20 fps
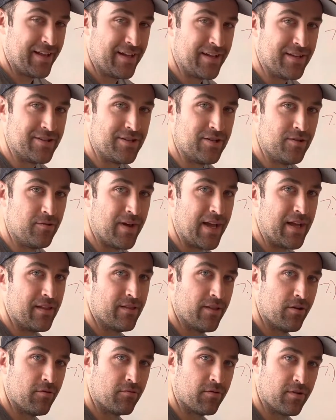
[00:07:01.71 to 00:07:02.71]
it to a
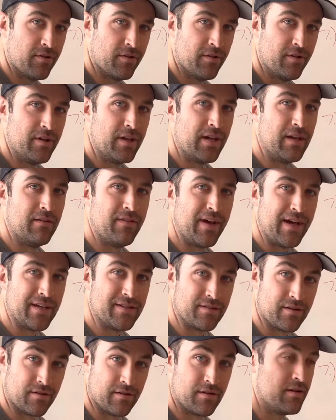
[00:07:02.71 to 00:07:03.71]
local
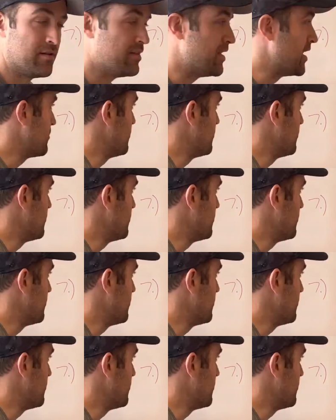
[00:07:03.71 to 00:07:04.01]
investor like